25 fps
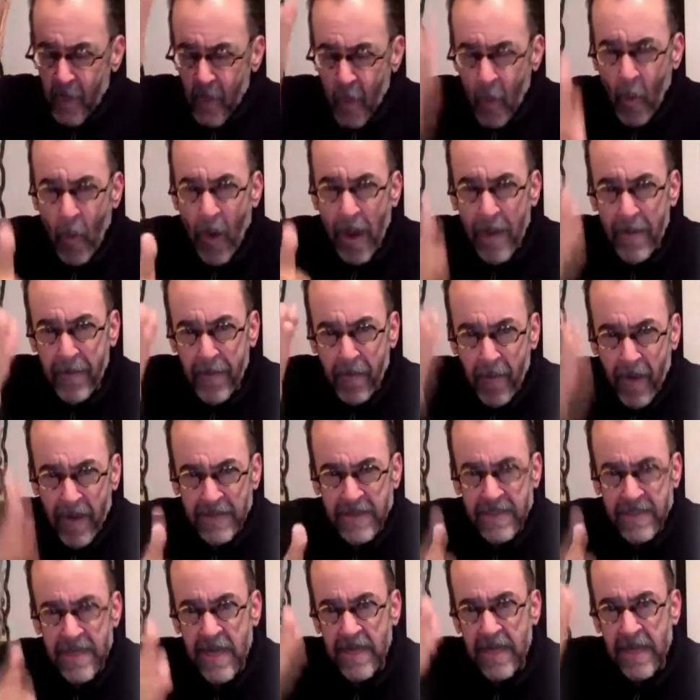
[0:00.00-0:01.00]
what
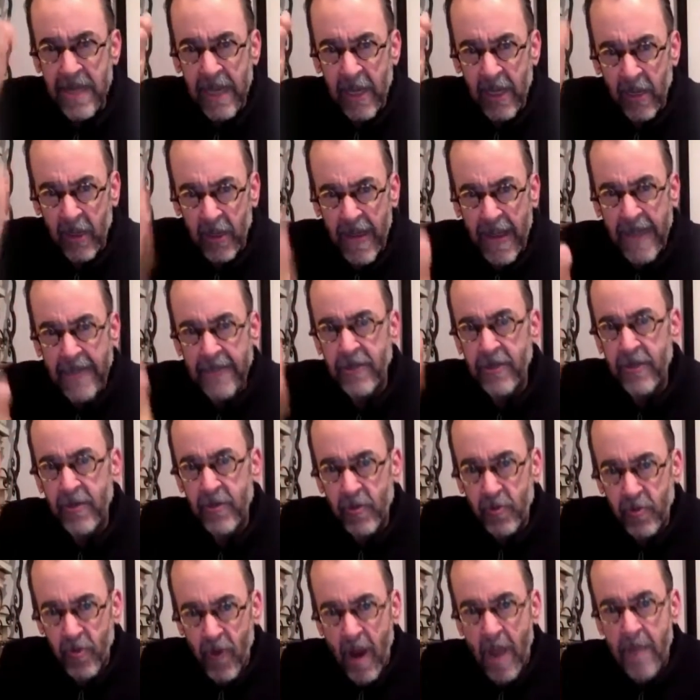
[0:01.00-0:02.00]
President-elect
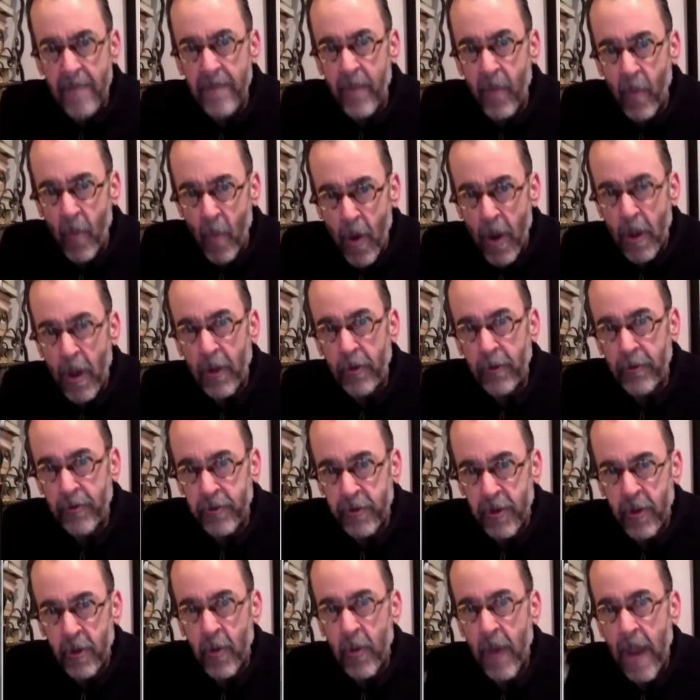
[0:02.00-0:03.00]
Trump will
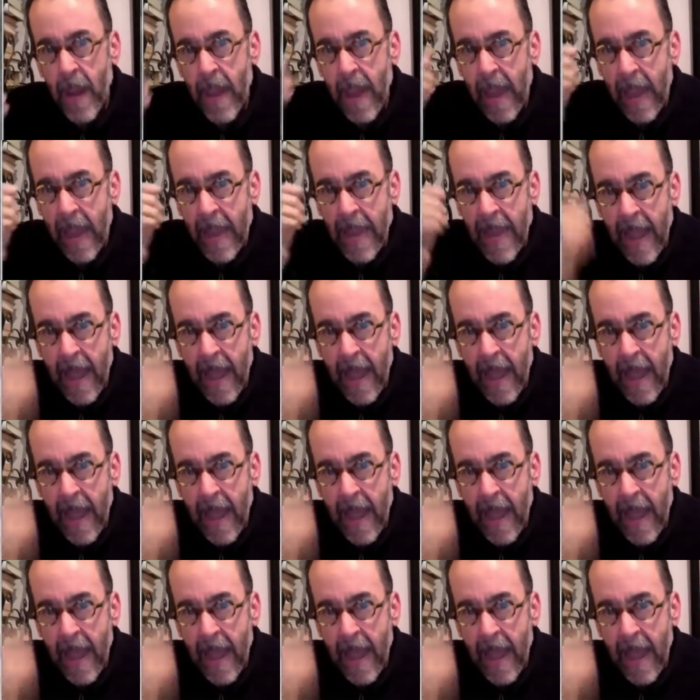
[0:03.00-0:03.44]
do and